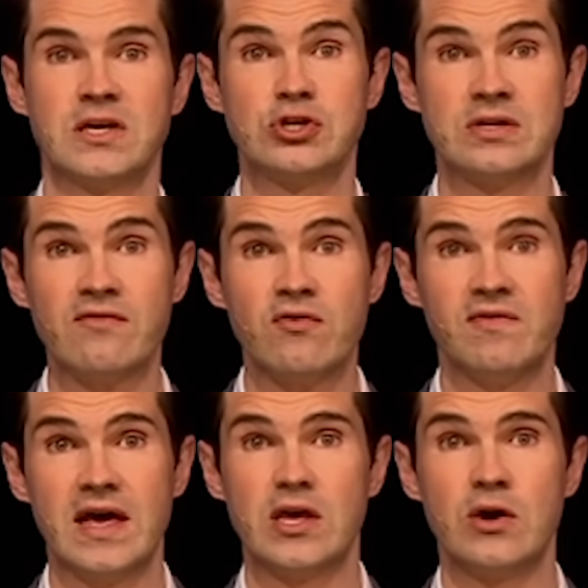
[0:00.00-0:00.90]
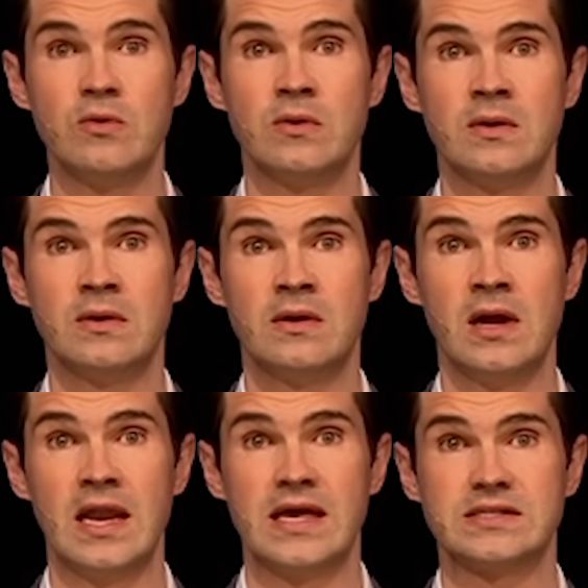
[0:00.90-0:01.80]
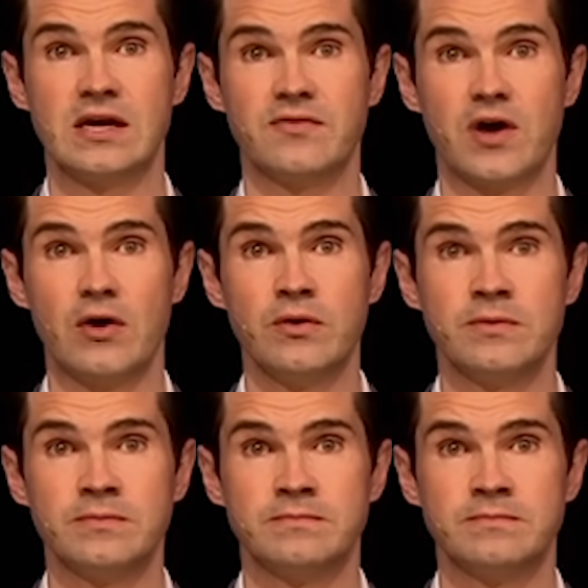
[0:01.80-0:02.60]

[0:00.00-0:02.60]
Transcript: I should never have let yourself go.